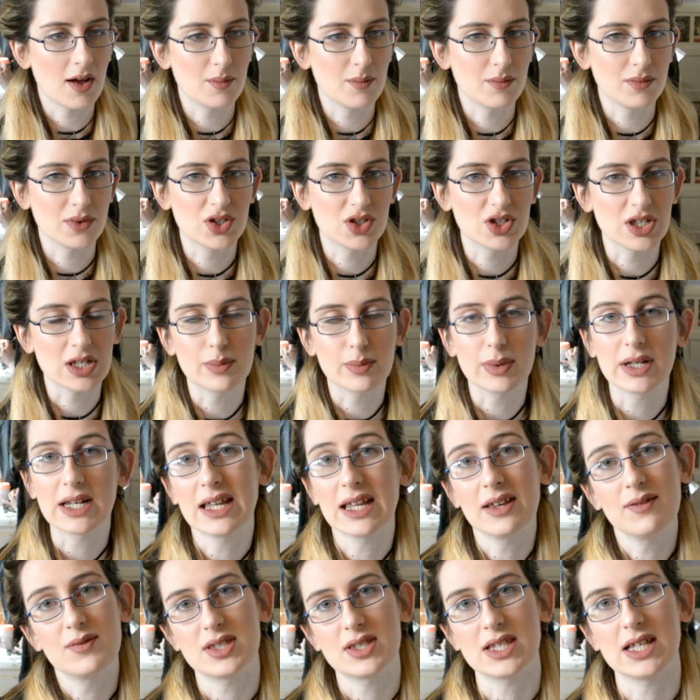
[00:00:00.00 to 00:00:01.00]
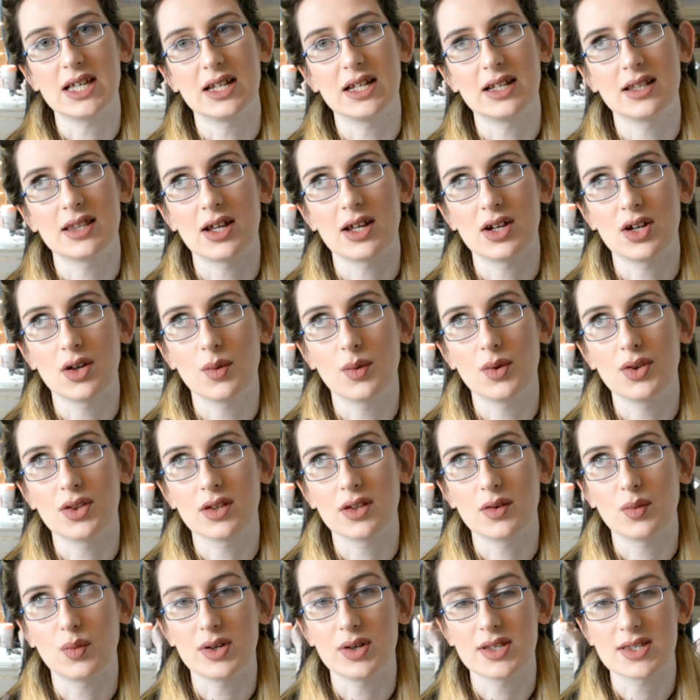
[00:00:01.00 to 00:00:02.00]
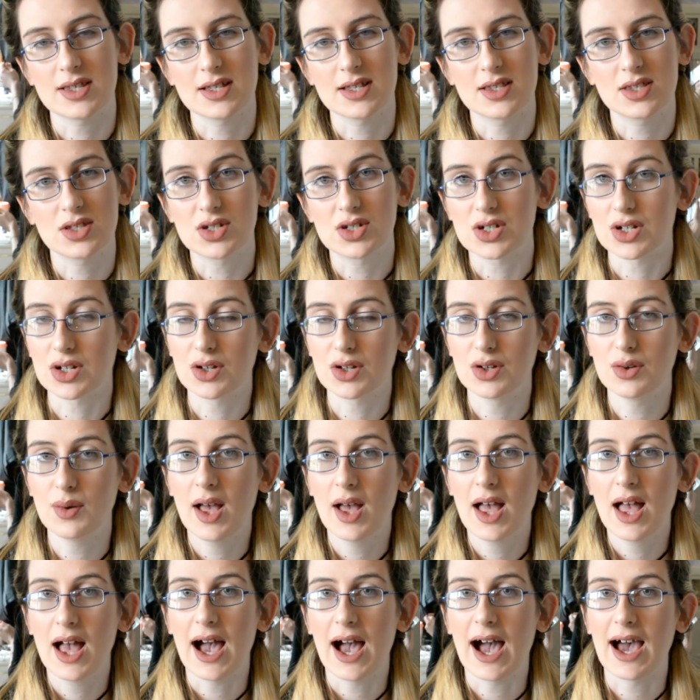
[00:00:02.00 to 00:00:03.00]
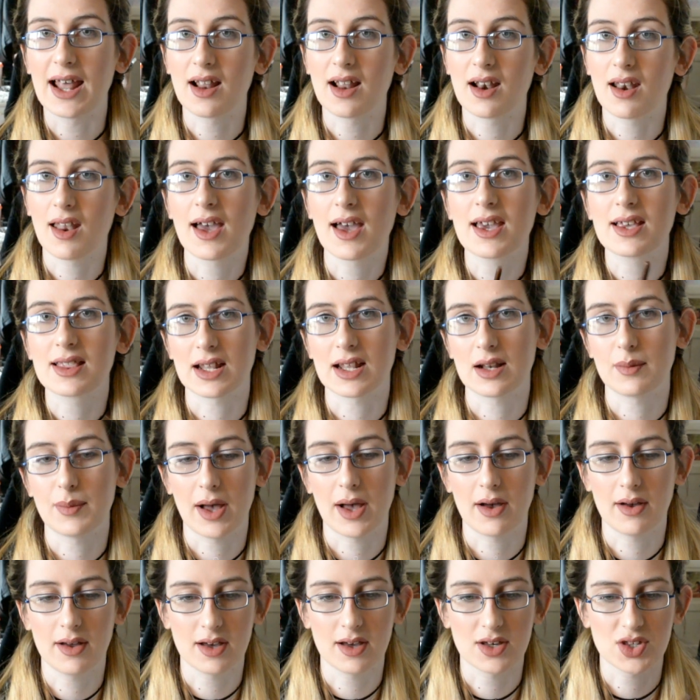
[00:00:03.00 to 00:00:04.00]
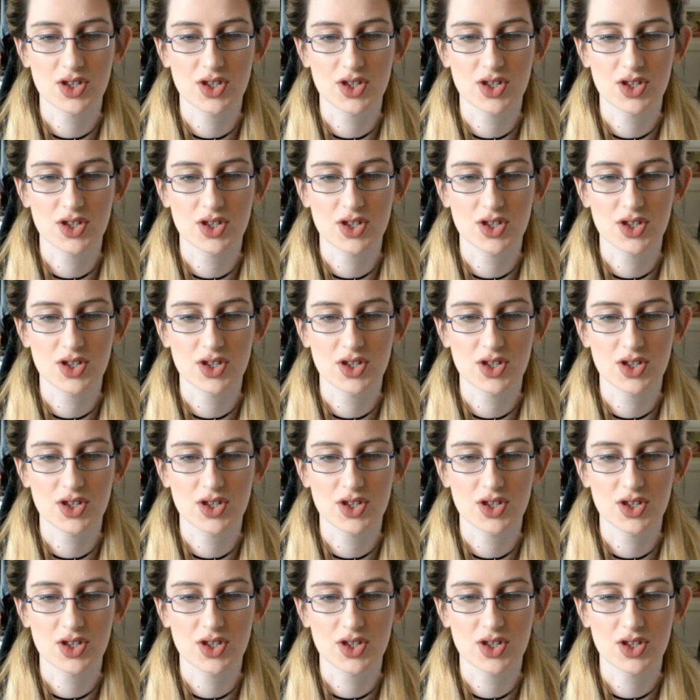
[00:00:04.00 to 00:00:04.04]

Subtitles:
she believes in that no other wizards do, and I like that about her.